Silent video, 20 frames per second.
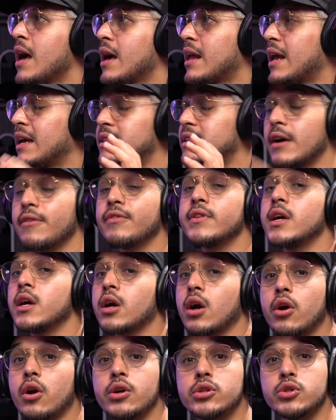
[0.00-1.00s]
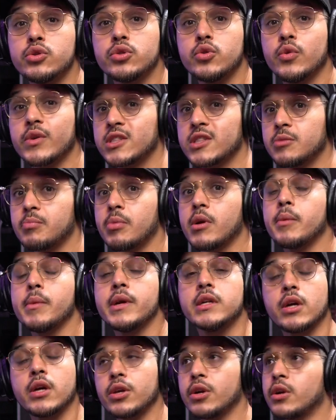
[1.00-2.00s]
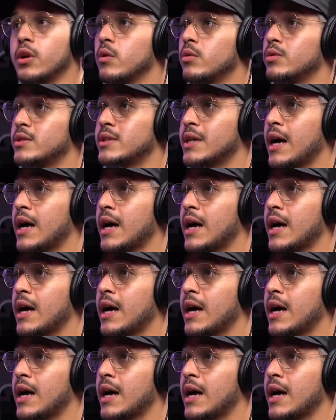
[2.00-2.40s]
and I definitely encourage you to experiment on your own